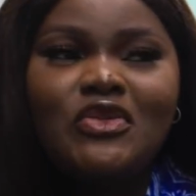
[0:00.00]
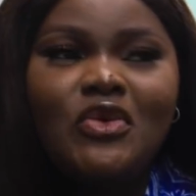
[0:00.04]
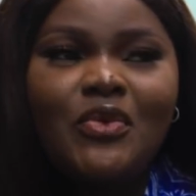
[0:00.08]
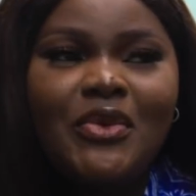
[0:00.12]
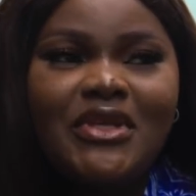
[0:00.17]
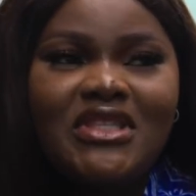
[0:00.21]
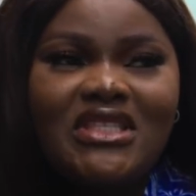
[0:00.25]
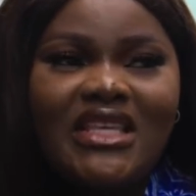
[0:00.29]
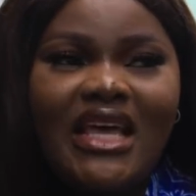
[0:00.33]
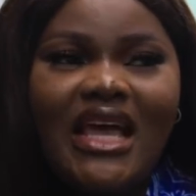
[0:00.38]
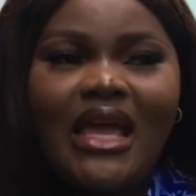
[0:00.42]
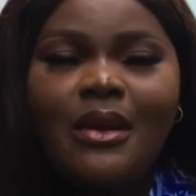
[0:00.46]
So
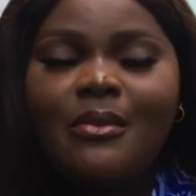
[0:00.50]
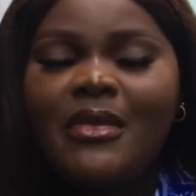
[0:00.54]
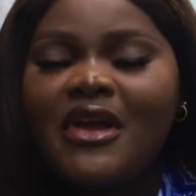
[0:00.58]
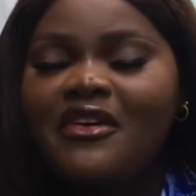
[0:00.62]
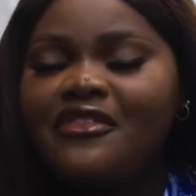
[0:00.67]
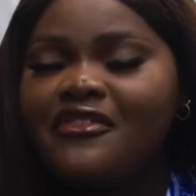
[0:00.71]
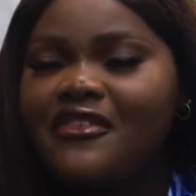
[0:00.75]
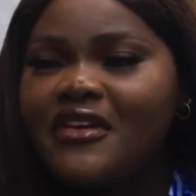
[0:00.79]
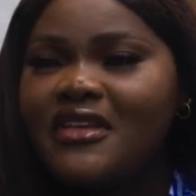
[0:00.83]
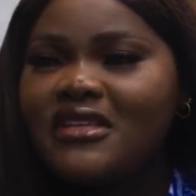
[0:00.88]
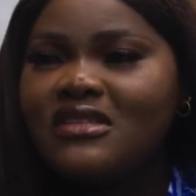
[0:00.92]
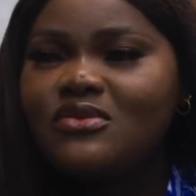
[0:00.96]
with time,
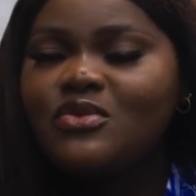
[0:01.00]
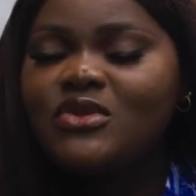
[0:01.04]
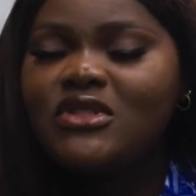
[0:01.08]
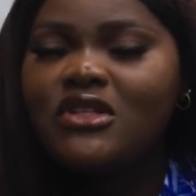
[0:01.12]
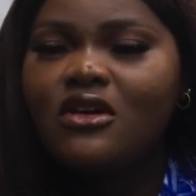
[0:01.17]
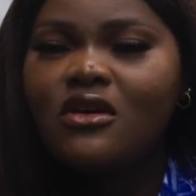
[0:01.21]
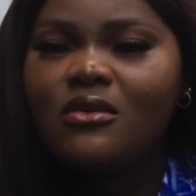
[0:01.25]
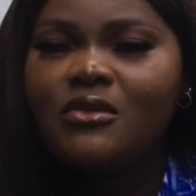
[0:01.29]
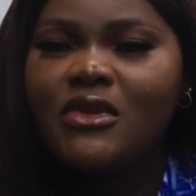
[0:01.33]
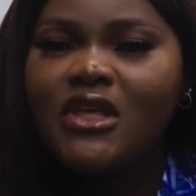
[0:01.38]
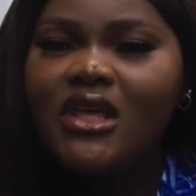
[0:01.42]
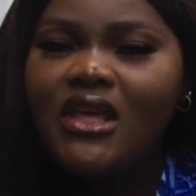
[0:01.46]
my friends would
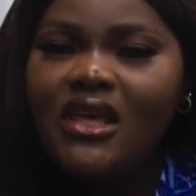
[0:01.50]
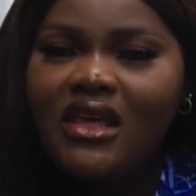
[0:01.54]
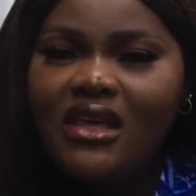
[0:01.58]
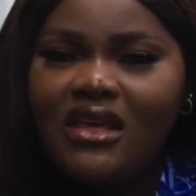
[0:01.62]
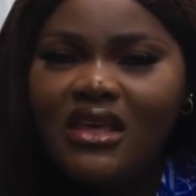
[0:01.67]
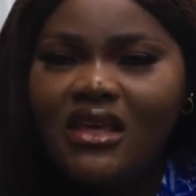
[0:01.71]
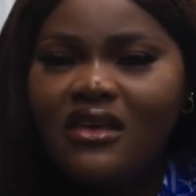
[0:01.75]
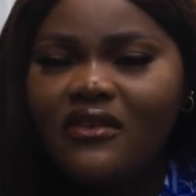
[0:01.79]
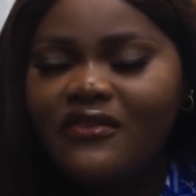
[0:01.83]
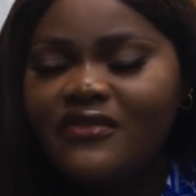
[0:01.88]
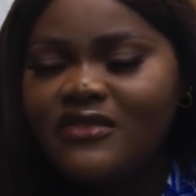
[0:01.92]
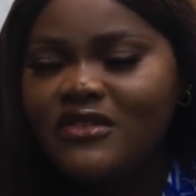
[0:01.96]
tell me, hey,
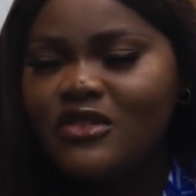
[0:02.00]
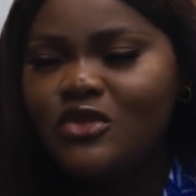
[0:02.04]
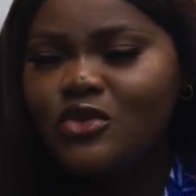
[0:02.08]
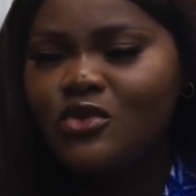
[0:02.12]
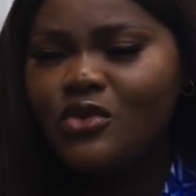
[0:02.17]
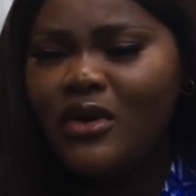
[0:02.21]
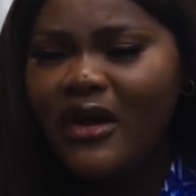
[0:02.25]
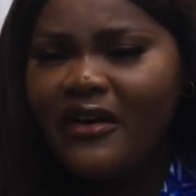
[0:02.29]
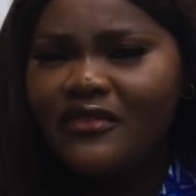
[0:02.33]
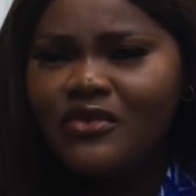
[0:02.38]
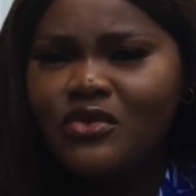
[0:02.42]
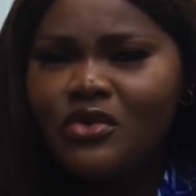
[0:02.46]
gift,
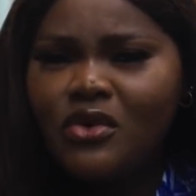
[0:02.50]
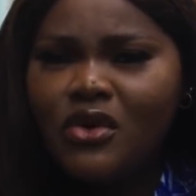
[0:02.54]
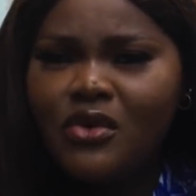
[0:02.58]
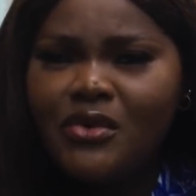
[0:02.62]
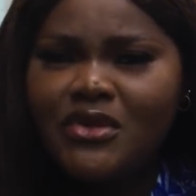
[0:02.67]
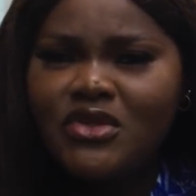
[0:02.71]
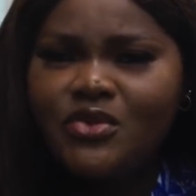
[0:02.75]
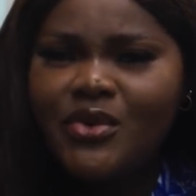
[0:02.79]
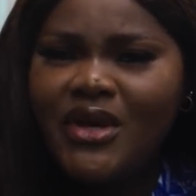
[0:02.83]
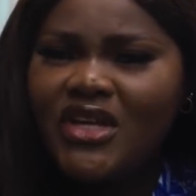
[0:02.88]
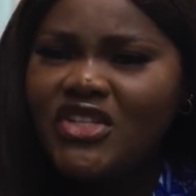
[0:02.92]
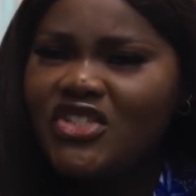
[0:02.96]
you have to
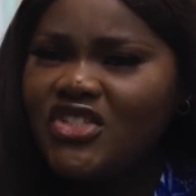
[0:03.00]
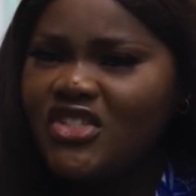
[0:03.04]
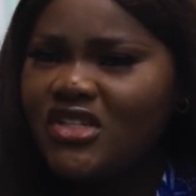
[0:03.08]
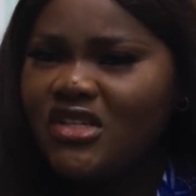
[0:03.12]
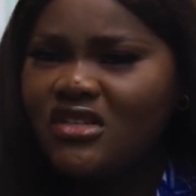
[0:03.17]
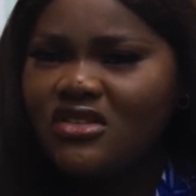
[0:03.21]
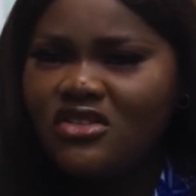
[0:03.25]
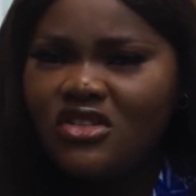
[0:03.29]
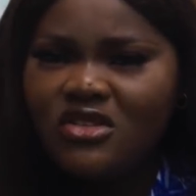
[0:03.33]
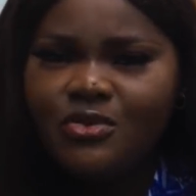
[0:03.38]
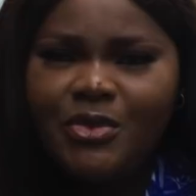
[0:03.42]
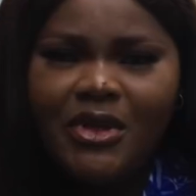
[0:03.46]
always wear
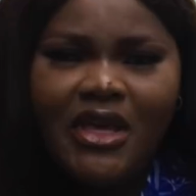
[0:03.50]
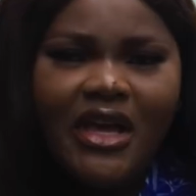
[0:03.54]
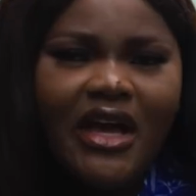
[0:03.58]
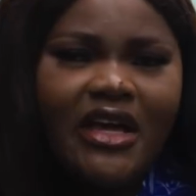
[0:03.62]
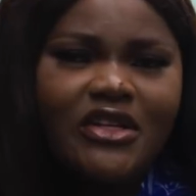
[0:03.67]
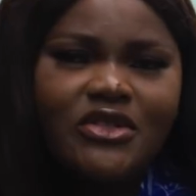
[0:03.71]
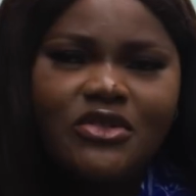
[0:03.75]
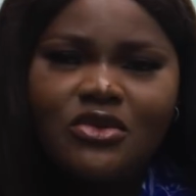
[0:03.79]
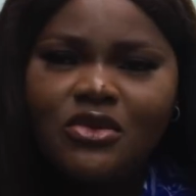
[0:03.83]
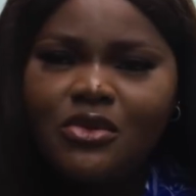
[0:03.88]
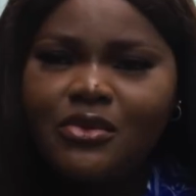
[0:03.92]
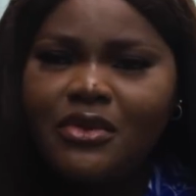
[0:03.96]
jeans. Just be
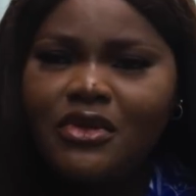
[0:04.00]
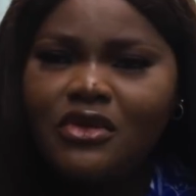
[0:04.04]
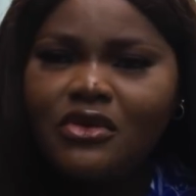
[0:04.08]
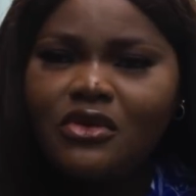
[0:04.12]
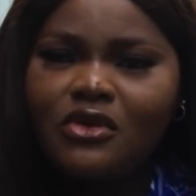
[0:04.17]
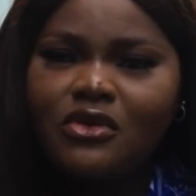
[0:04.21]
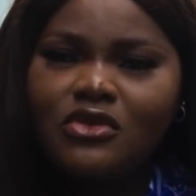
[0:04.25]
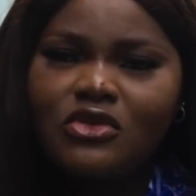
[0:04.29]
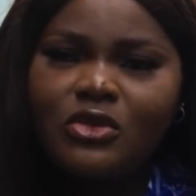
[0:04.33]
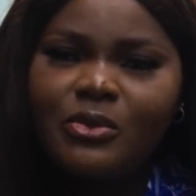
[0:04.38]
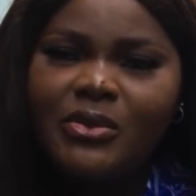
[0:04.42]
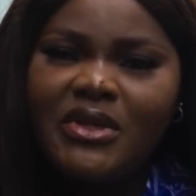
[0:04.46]
casual when
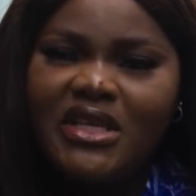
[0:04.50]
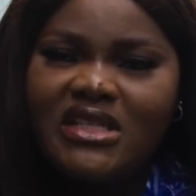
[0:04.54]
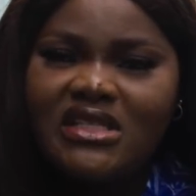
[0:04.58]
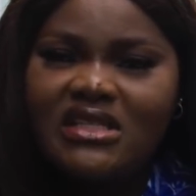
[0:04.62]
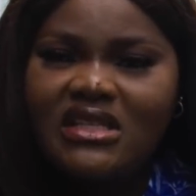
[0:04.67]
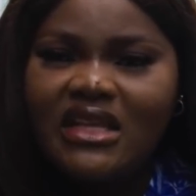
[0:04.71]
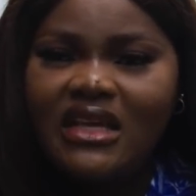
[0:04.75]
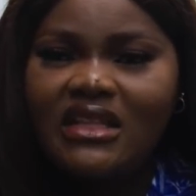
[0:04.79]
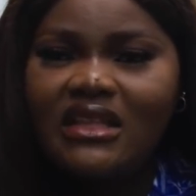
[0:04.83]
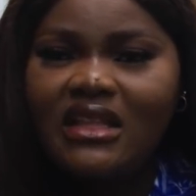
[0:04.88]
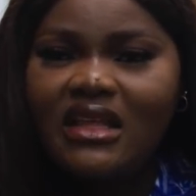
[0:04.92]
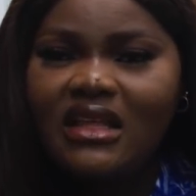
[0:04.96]
you go to
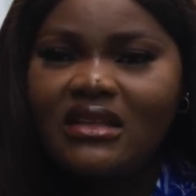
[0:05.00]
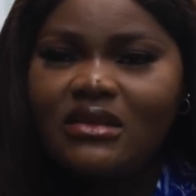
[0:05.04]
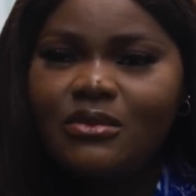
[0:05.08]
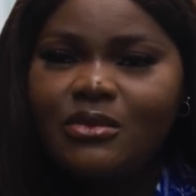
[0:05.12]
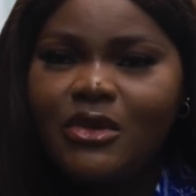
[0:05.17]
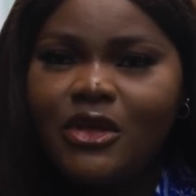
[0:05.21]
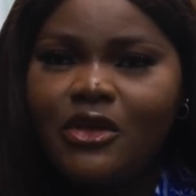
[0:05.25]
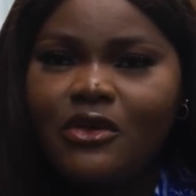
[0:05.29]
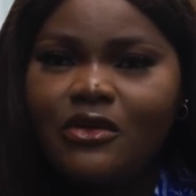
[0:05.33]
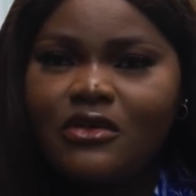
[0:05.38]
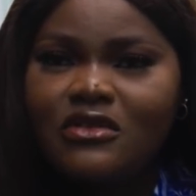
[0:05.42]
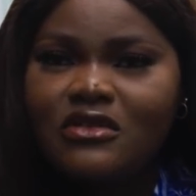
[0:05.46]
places like
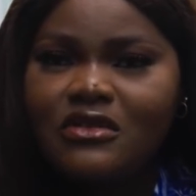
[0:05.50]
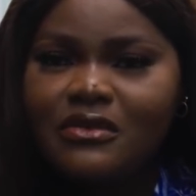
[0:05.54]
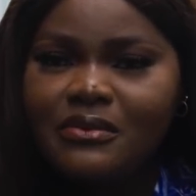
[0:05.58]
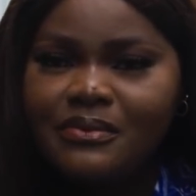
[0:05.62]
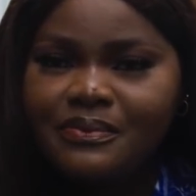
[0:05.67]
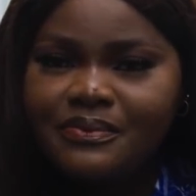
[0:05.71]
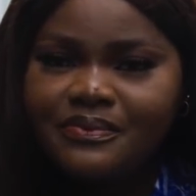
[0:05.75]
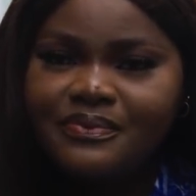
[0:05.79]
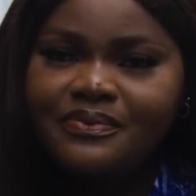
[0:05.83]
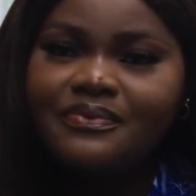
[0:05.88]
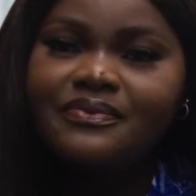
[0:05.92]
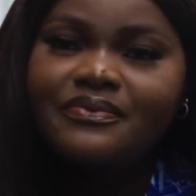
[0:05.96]
that. Because
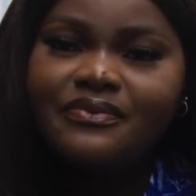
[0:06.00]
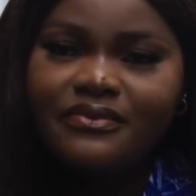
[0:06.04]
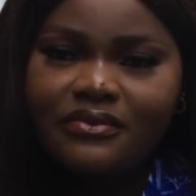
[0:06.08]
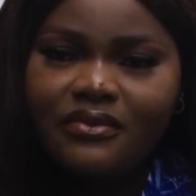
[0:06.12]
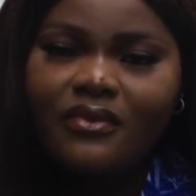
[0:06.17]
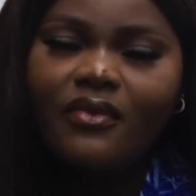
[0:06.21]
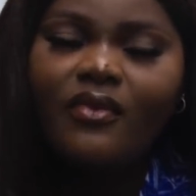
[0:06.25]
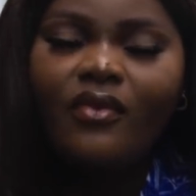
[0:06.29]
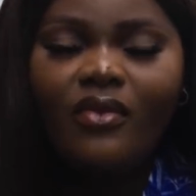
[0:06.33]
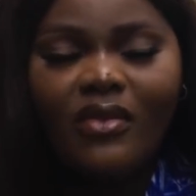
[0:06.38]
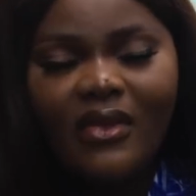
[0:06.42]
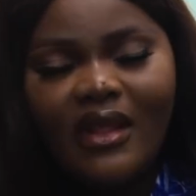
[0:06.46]

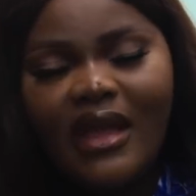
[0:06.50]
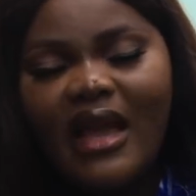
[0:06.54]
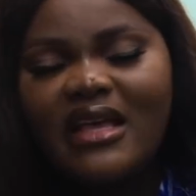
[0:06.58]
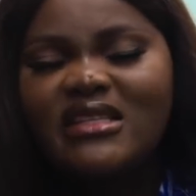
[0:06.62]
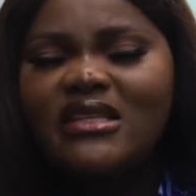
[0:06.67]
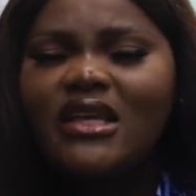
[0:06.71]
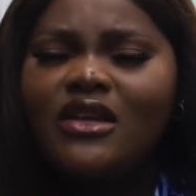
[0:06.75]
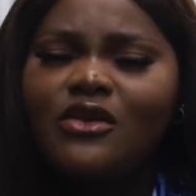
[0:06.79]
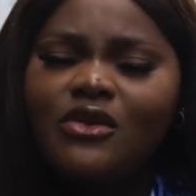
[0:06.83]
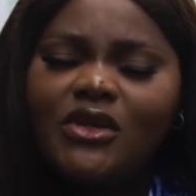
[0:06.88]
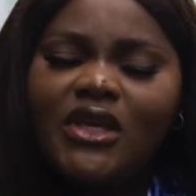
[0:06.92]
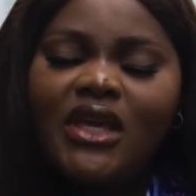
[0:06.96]

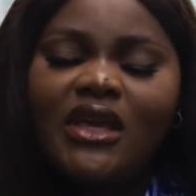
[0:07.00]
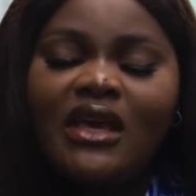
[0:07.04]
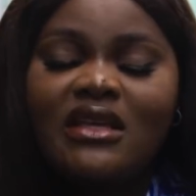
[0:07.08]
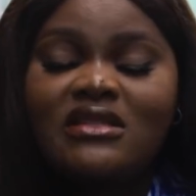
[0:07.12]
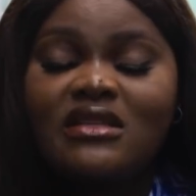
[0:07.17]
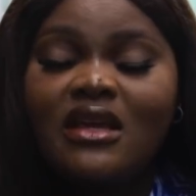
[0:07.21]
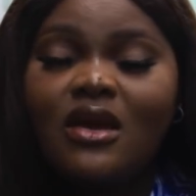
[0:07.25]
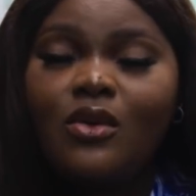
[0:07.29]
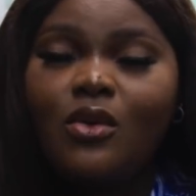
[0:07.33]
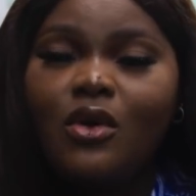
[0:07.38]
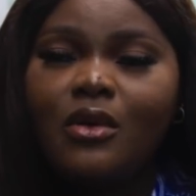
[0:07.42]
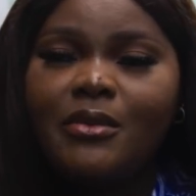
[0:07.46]
I said, okay, I
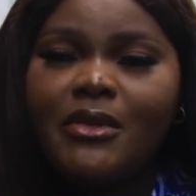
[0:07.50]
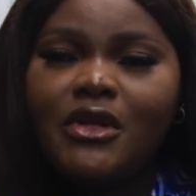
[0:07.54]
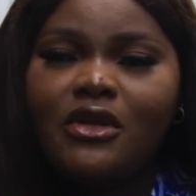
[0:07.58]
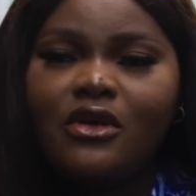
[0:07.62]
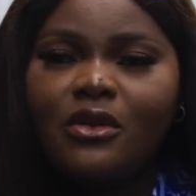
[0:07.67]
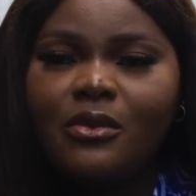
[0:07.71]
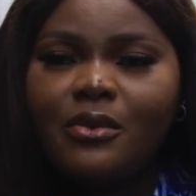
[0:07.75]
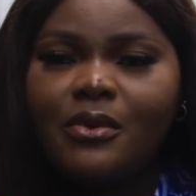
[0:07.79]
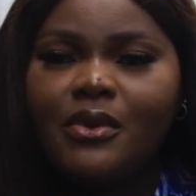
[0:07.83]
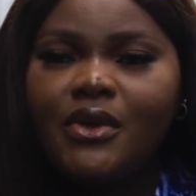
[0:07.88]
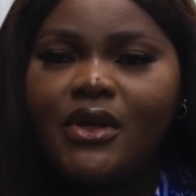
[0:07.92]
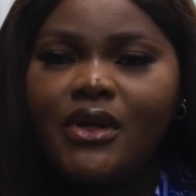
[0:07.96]
started warming
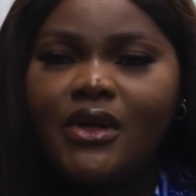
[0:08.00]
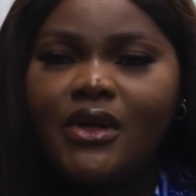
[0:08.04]
up.